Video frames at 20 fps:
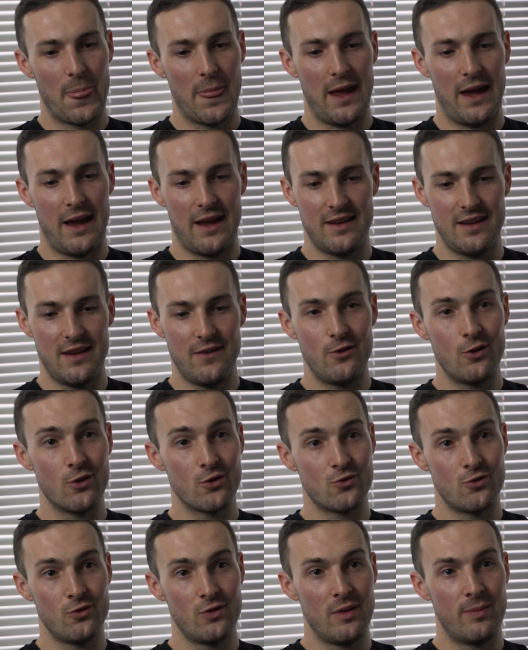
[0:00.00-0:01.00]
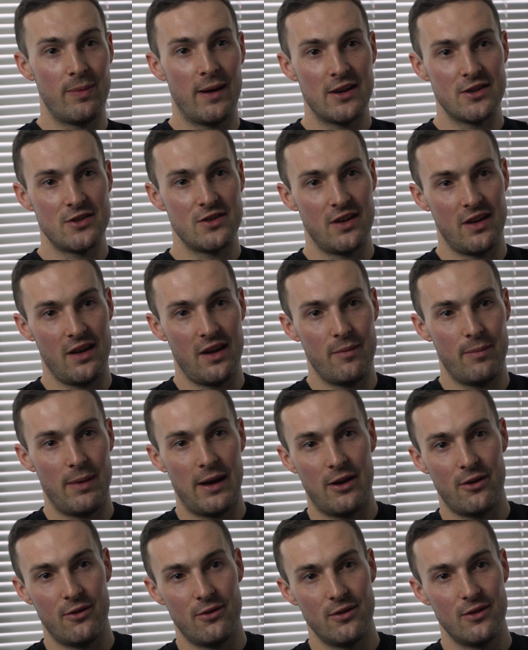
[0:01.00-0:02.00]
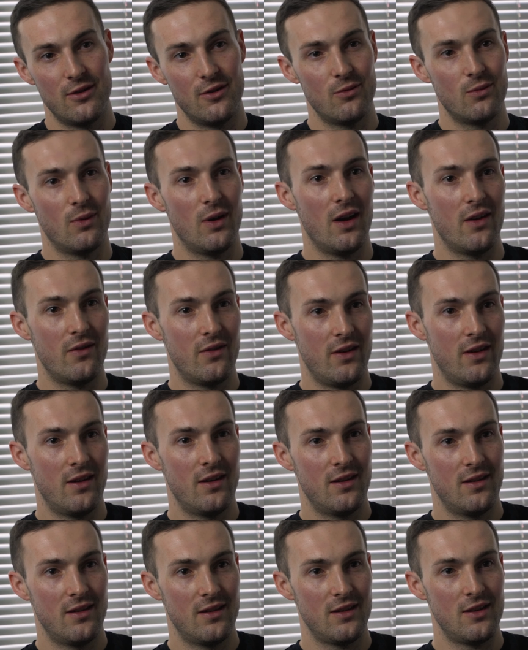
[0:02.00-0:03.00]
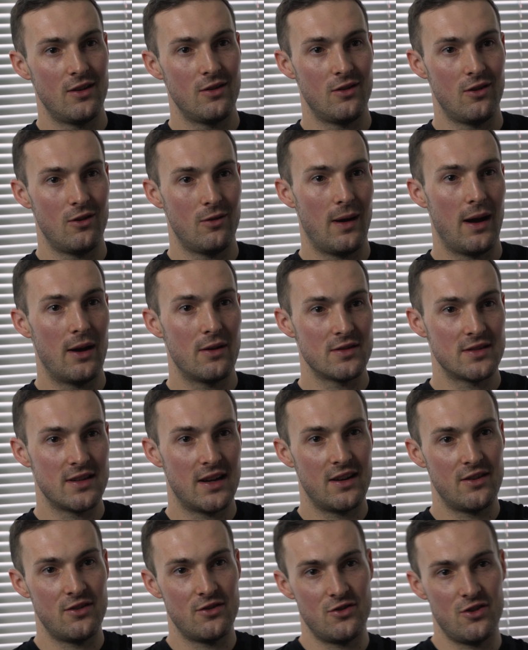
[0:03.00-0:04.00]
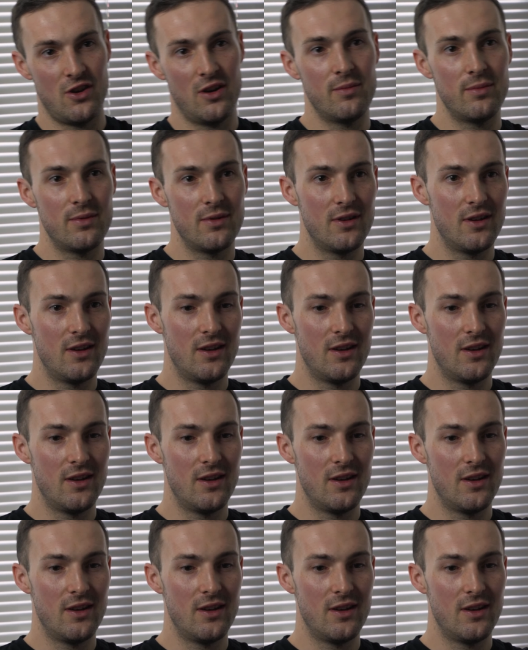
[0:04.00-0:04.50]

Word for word: And if you're truly passionate about whatever you do outside your job,